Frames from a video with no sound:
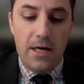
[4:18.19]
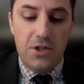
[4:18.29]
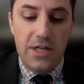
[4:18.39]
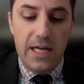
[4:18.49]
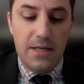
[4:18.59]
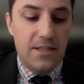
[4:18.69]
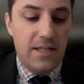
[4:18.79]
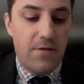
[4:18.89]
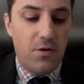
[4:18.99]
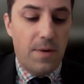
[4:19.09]
uh, she added
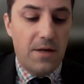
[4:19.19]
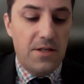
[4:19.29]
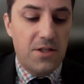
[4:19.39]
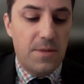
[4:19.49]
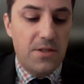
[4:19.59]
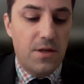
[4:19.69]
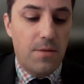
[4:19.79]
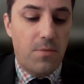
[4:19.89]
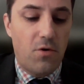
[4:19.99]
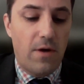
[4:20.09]
seven new participants
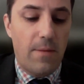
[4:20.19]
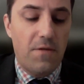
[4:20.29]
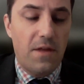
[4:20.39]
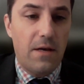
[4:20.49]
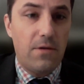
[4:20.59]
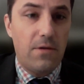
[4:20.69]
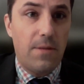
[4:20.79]
to the program over the,